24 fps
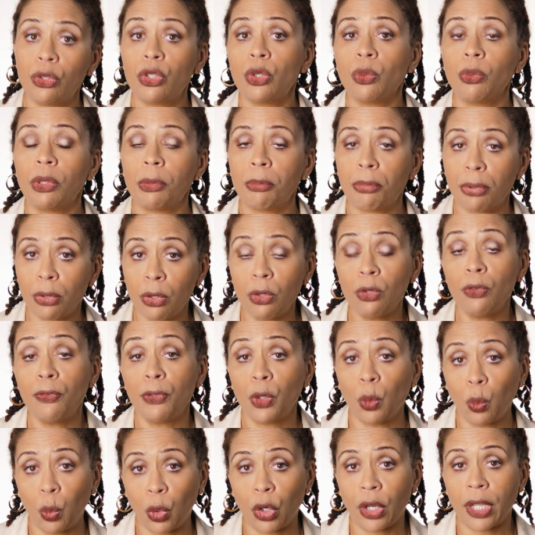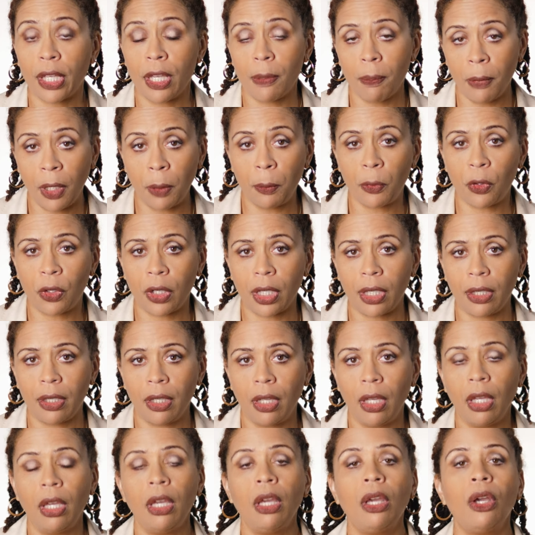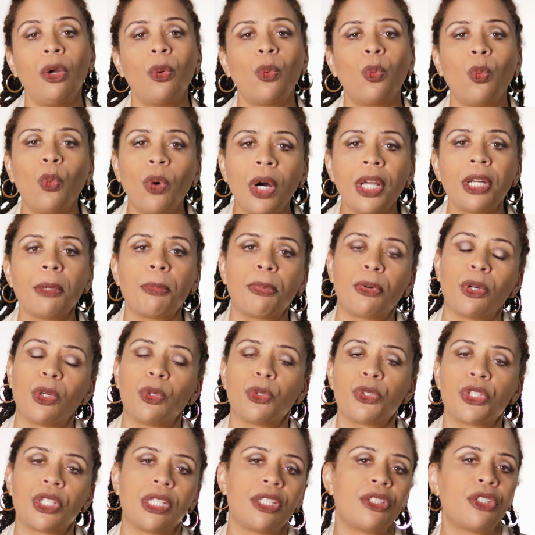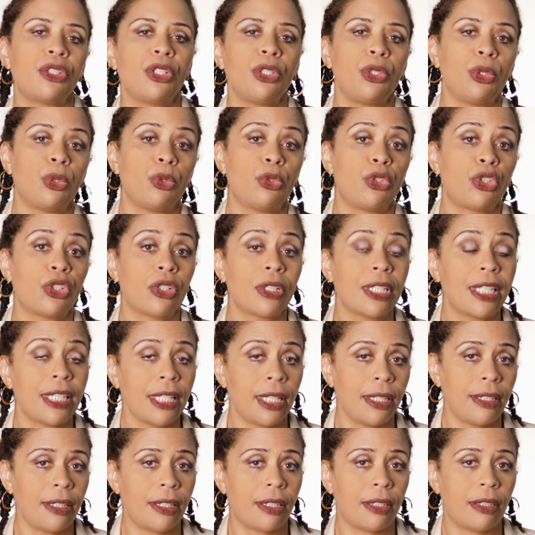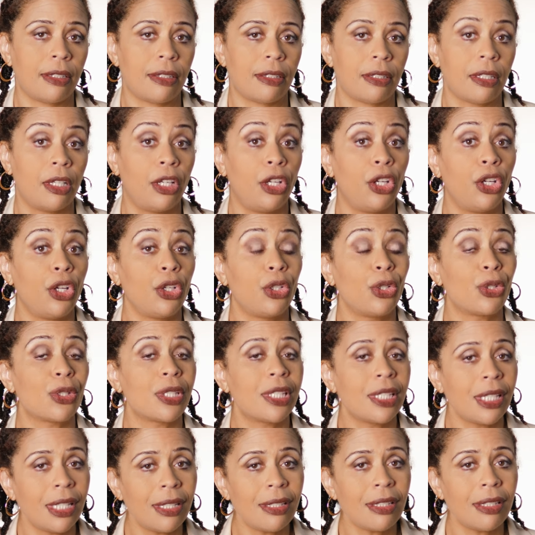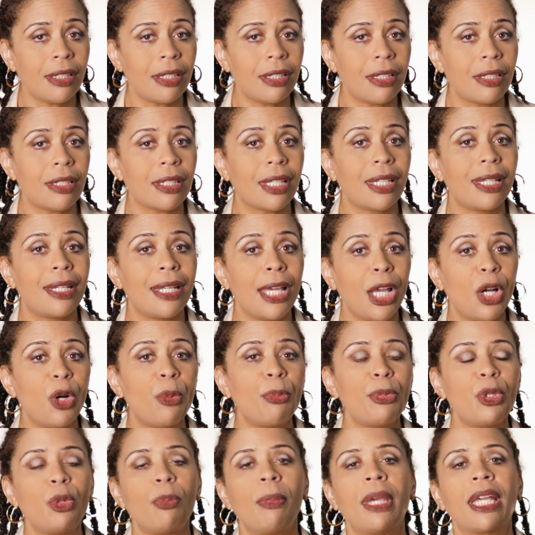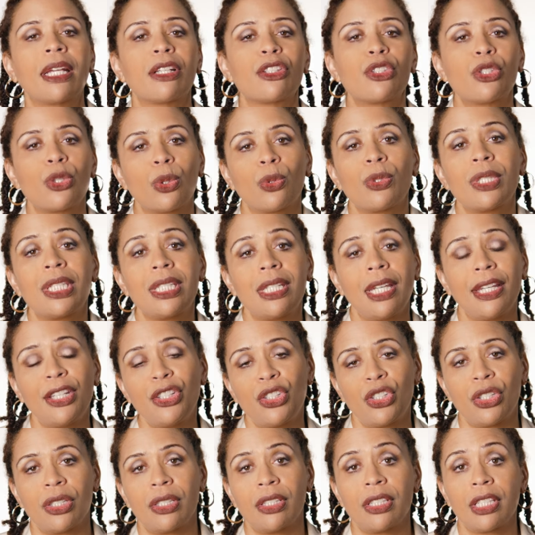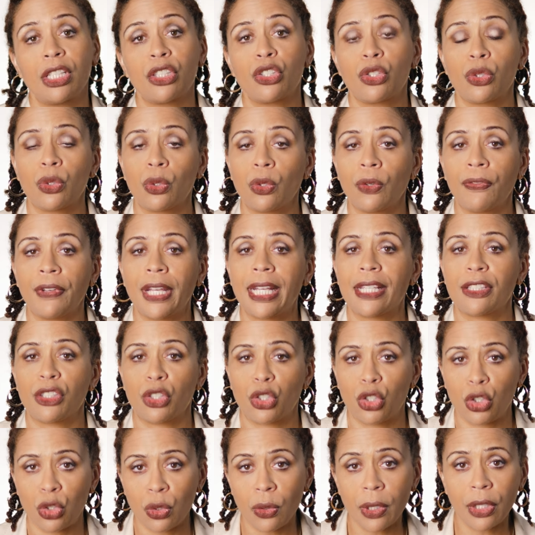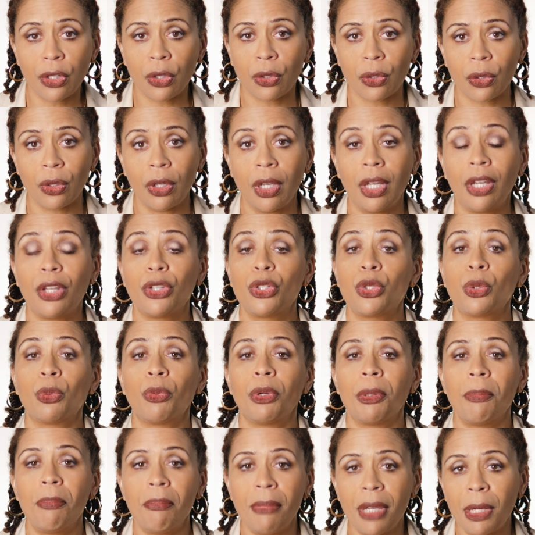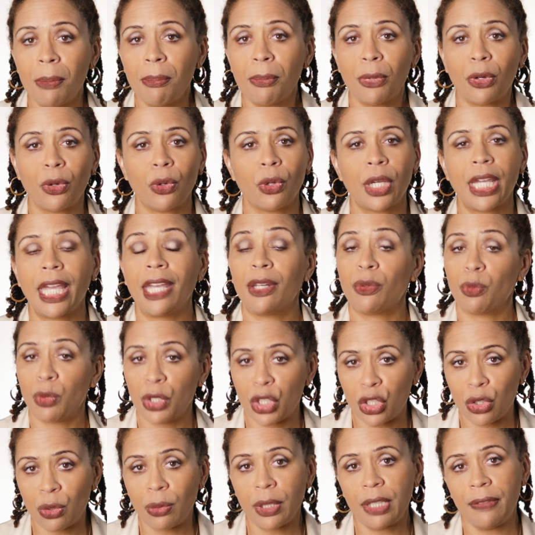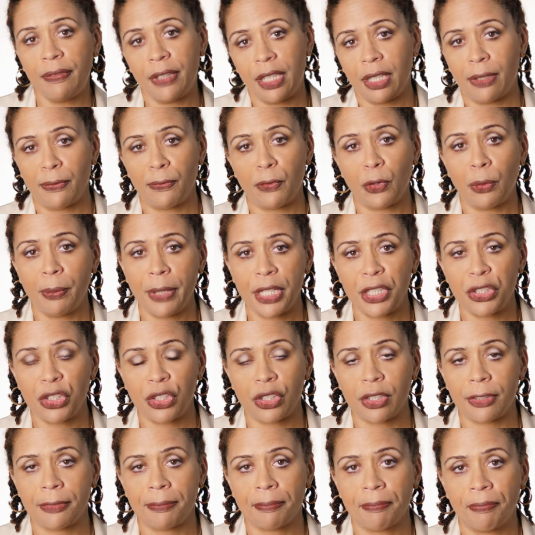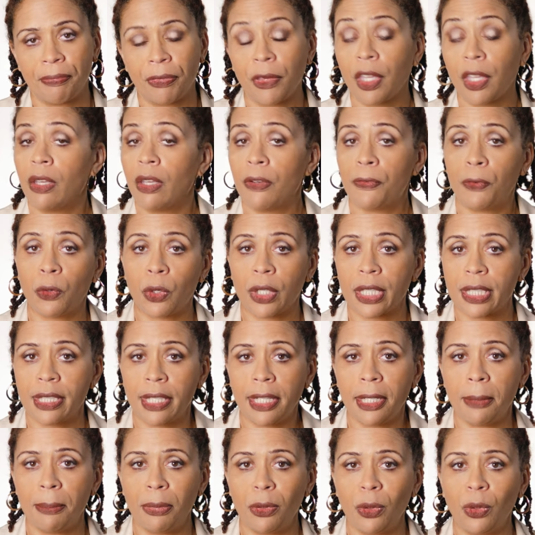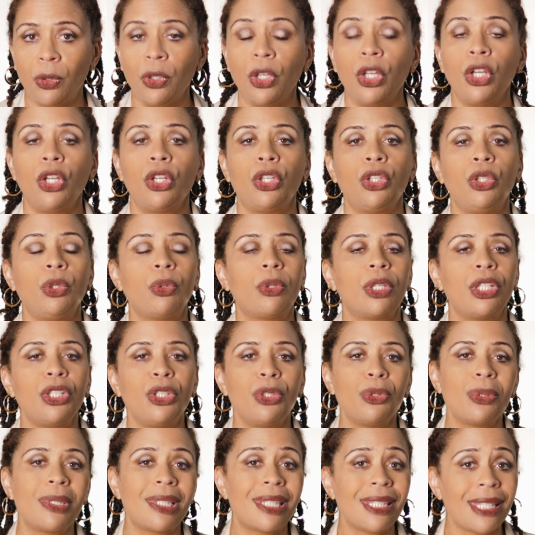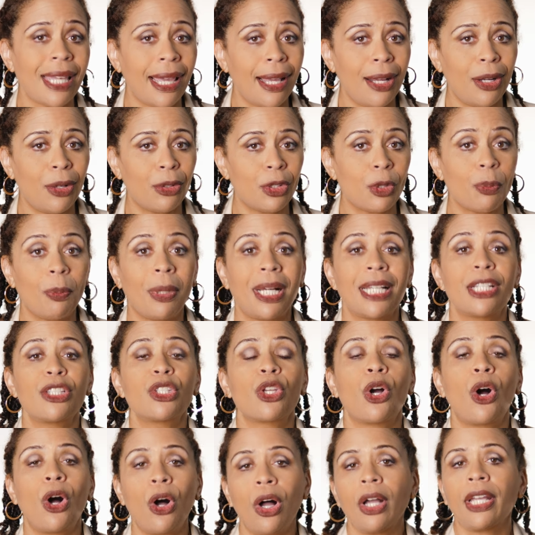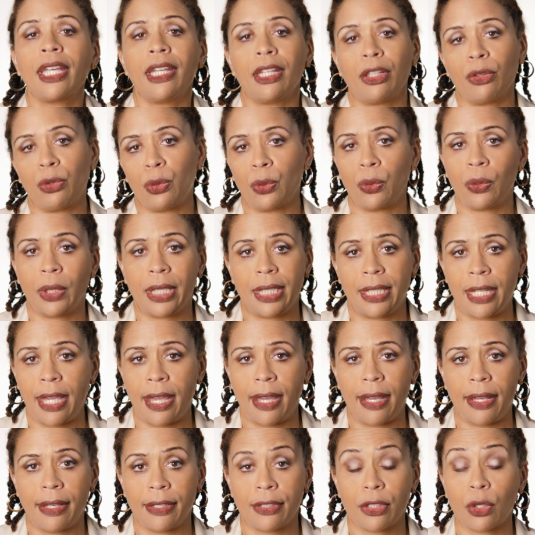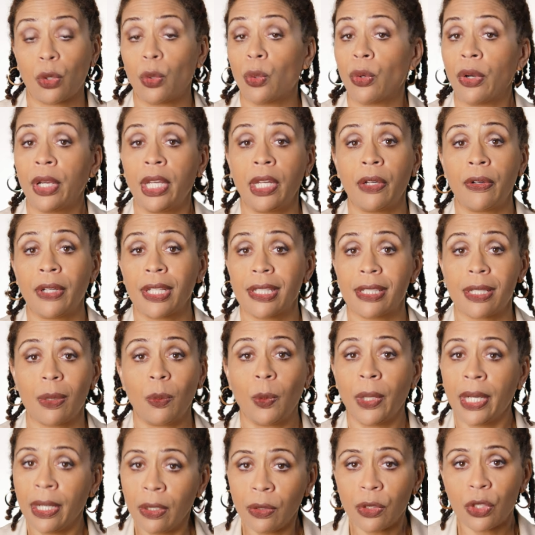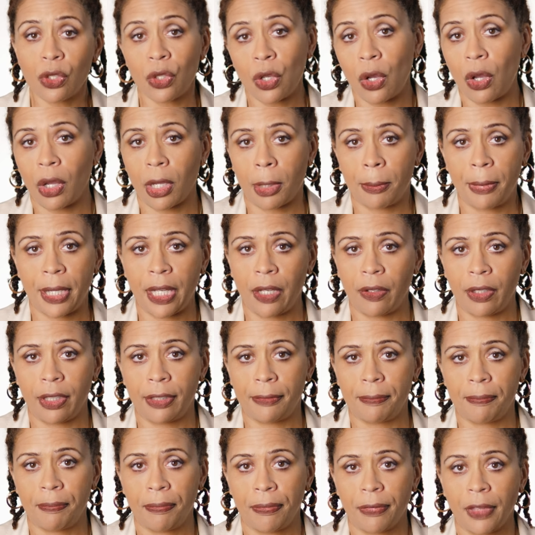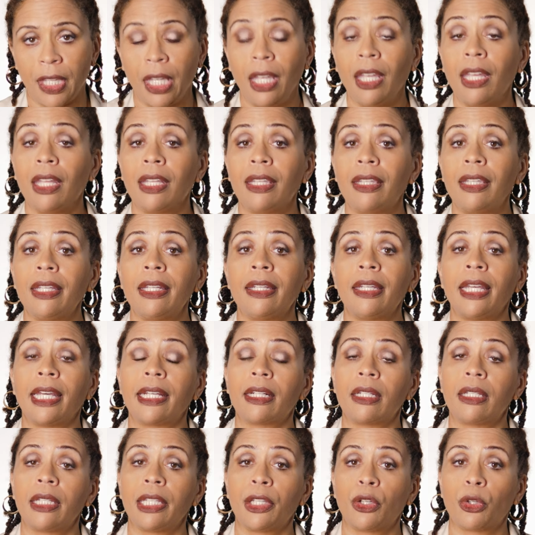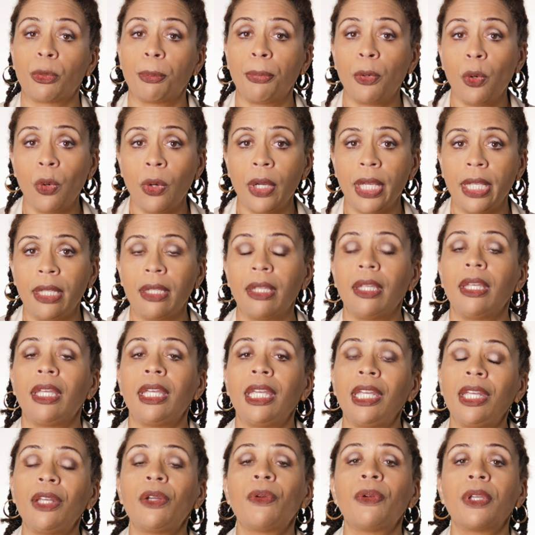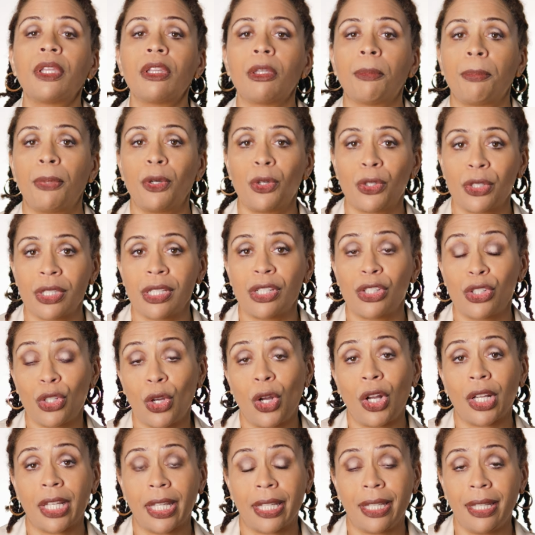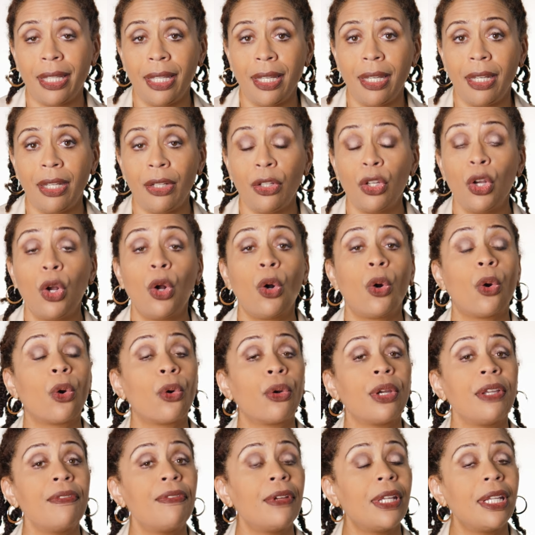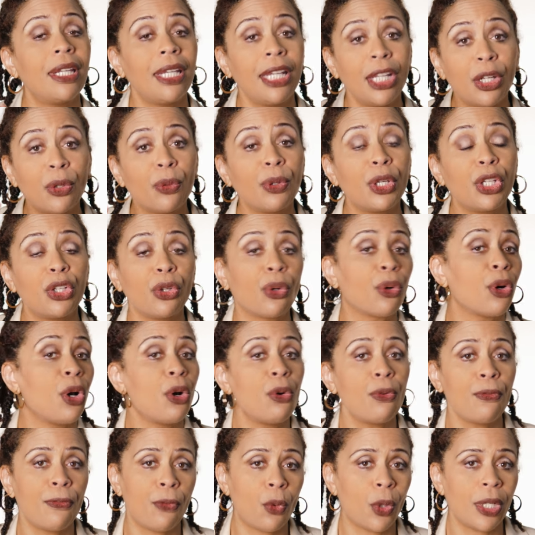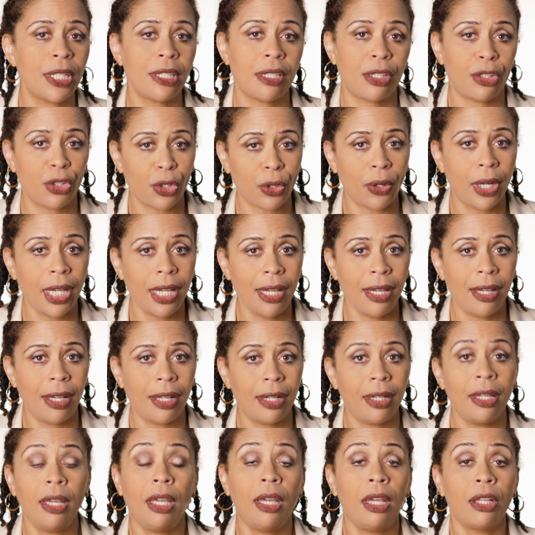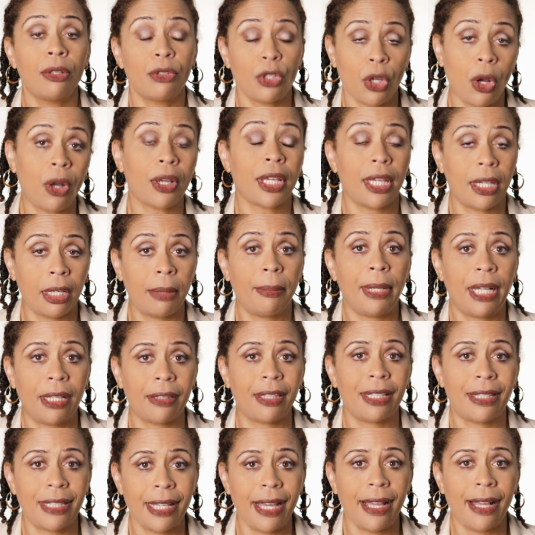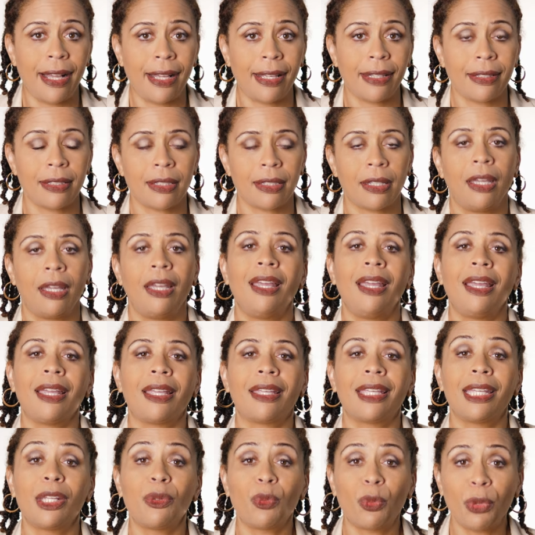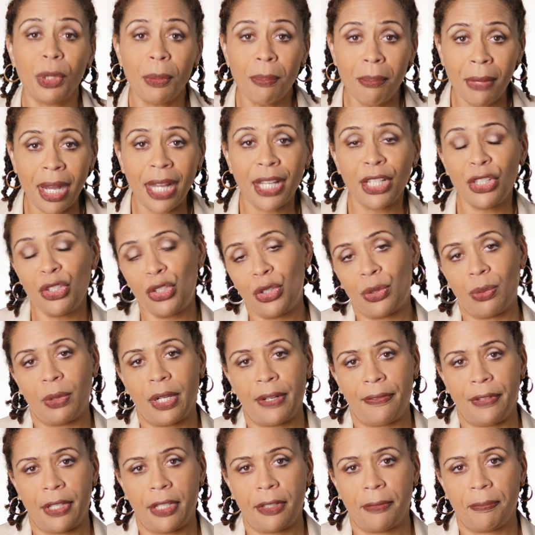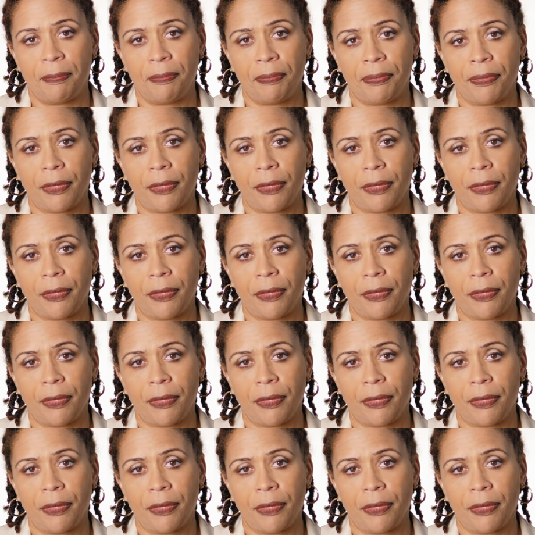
to improve your working memory. One approach is to use your senses. Your senses can help you make associations that serve as a trigger to remember and retrieve the information. For example, you can use sound by talking through a task or hearing someone else talk about it. Then at a later point, hearing the person talk again or even hearing your own voice in your head talking about the task can remind you of it.